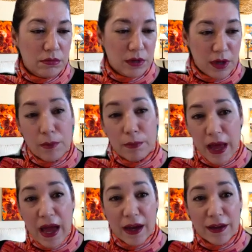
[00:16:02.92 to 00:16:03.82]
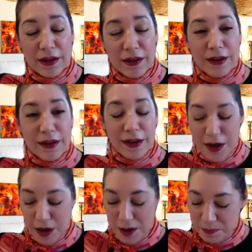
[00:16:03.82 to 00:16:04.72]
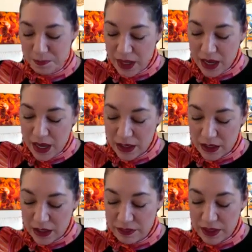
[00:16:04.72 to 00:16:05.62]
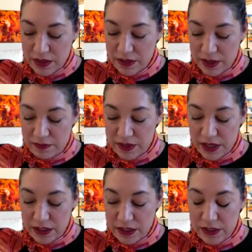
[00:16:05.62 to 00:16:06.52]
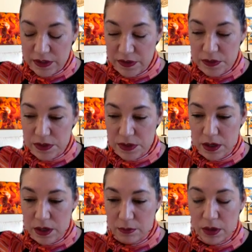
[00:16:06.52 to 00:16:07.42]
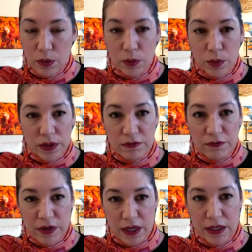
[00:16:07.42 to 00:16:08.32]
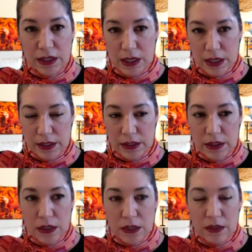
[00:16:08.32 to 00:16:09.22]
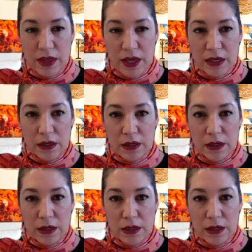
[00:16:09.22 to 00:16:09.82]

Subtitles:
come back. And I think that is a really fine line that